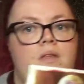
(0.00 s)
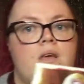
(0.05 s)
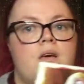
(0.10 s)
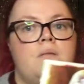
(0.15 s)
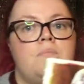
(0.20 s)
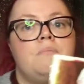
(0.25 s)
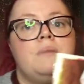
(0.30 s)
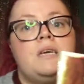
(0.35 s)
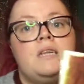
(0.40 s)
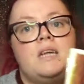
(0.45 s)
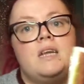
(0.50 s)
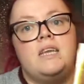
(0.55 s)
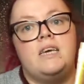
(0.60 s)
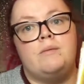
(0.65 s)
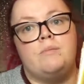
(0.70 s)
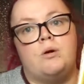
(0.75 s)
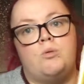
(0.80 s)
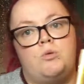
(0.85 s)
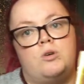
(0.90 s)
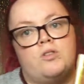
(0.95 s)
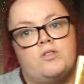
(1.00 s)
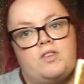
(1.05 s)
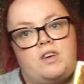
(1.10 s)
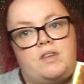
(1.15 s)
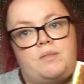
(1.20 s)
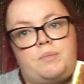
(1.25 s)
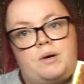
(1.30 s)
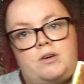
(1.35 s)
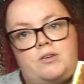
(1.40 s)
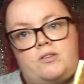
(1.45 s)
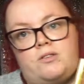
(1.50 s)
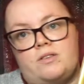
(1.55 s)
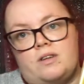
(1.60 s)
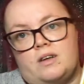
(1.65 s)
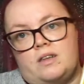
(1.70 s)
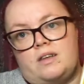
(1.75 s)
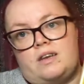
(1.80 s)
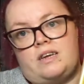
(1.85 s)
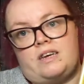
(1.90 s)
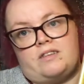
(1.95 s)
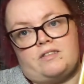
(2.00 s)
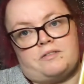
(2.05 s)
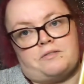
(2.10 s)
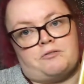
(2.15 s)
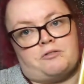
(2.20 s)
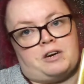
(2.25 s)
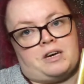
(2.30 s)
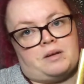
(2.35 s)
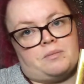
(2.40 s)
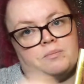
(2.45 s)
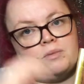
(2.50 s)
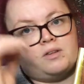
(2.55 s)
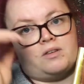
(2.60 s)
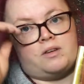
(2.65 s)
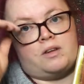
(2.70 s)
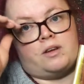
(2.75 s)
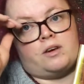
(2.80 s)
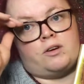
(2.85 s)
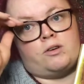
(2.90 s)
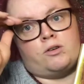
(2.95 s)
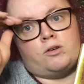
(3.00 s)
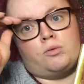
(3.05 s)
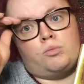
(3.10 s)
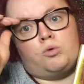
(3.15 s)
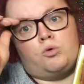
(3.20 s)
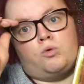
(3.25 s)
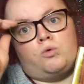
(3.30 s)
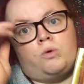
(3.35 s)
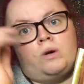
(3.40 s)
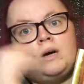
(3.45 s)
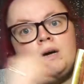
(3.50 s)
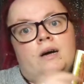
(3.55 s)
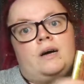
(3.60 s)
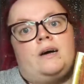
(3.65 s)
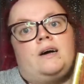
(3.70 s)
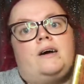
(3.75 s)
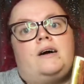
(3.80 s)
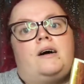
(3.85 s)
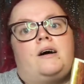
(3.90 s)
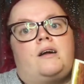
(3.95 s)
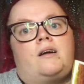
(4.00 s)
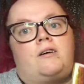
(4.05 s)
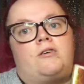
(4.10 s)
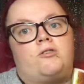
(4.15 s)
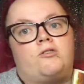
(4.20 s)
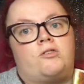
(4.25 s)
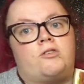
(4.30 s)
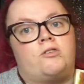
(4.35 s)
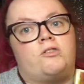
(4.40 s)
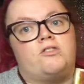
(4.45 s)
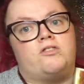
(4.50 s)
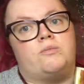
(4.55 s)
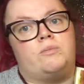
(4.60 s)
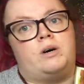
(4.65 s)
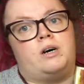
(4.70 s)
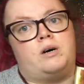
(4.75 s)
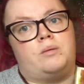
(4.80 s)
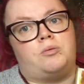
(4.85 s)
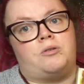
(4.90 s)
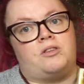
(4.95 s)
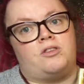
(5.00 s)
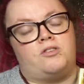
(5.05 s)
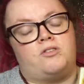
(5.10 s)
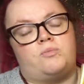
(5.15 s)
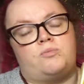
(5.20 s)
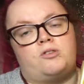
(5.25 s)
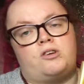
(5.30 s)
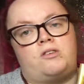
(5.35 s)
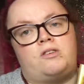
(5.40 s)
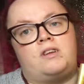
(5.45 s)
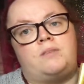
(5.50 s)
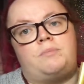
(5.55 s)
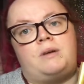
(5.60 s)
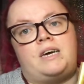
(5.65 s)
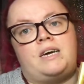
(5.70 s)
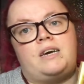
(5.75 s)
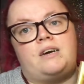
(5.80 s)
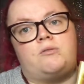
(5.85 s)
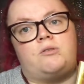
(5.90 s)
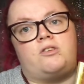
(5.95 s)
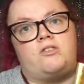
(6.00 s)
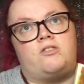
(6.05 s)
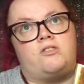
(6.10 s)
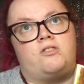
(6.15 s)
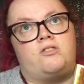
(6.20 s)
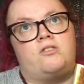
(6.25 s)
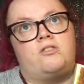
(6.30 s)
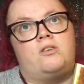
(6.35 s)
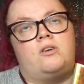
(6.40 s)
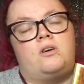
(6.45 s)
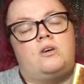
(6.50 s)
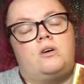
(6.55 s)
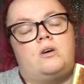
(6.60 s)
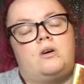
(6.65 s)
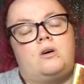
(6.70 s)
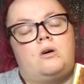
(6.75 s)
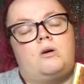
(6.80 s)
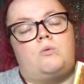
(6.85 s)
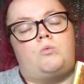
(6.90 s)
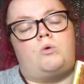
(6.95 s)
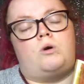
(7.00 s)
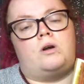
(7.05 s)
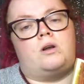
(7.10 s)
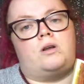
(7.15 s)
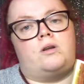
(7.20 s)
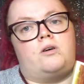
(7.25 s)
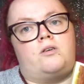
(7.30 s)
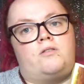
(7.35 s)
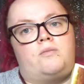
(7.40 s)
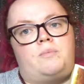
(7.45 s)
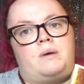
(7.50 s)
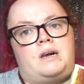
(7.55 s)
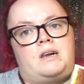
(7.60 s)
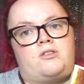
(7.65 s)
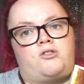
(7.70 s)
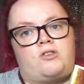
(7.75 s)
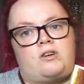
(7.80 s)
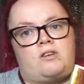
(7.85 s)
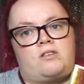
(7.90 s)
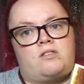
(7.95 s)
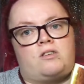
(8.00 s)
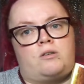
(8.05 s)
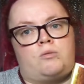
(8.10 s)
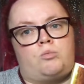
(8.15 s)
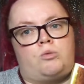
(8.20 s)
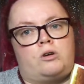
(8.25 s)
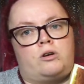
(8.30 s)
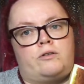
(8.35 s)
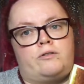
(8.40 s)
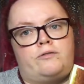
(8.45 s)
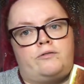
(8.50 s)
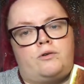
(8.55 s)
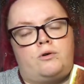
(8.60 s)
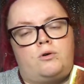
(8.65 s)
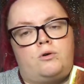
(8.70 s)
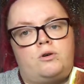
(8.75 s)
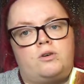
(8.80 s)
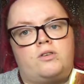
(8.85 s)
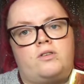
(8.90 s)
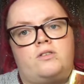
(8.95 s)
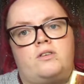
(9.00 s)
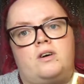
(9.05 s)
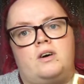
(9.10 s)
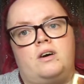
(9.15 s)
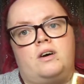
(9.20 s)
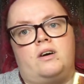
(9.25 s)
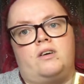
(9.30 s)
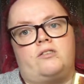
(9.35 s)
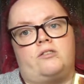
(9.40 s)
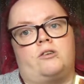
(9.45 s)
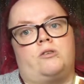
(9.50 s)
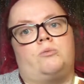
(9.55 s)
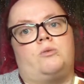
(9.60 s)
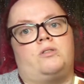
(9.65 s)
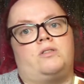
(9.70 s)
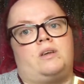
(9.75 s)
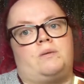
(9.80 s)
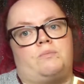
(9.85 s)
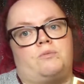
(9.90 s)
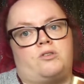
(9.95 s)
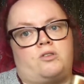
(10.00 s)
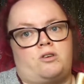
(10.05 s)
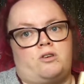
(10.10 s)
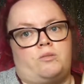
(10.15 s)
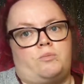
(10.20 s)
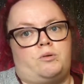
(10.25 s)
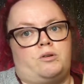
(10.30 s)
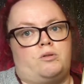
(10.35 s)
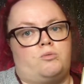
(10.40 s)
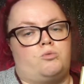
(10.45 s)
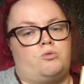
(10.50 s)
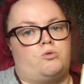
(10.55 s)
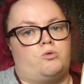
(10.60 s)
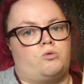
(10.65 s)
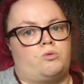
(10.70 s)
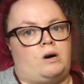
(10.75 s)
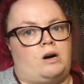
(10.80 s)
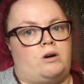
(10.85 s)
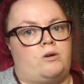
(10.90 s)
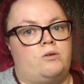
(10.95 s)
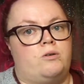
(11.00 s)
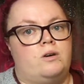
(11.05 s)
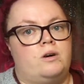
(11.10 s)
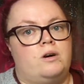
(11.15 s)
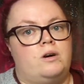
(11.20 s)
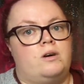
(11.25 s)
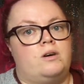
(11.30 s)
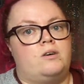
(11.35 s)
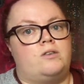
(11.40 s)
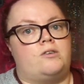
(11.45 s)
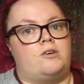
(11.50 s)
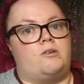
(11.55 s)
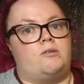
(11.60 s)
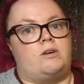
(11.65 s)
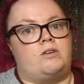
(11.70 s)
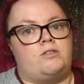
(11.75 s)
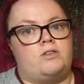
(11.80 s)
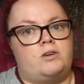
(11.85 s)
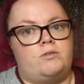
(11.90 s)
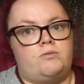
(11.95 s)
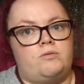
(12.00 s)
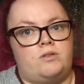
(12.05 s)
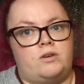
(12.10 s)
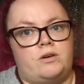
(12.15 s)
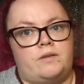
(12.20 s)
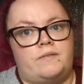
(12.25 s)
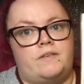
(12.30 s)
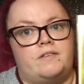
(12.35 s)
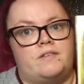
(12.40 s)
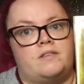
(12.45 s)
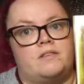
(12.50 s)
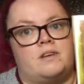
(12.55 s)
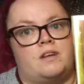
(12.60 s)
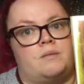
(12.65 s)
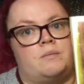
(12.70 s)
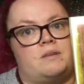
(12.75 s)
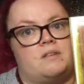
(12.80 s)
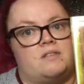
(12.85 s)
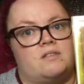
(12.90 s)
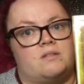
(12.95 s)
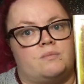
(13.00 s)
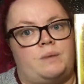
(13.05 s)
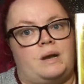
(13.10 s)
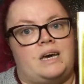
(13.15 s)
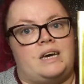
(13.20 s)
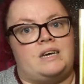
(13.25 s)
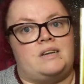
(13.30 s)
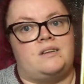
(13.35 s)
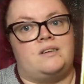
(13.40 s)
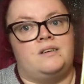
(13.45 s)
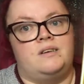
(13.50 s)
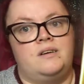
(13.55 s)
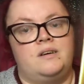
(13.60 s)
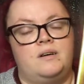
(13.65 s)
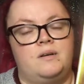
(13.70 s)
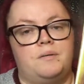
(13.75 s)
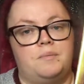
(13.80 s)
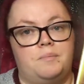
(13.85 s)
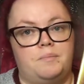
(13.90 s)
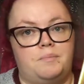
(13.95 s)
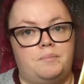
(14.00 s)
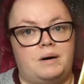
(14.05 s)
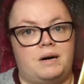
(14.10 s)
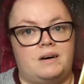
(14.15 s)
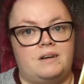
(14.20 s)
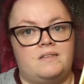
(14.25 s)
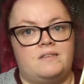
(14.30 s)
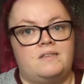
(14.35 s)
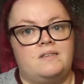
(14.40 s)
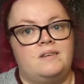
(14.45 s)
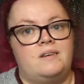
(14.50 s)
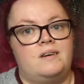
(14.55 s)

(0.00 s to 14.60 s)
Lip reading: Mina Lima Wanted poster that needs a frame, that's going to go on the wall. And I also got some art prints from Tony Blake, which is one of Bellatrix and one of Fawkes. So I want them to go up on the wall as well. So I don't know if this is going to be displayed, but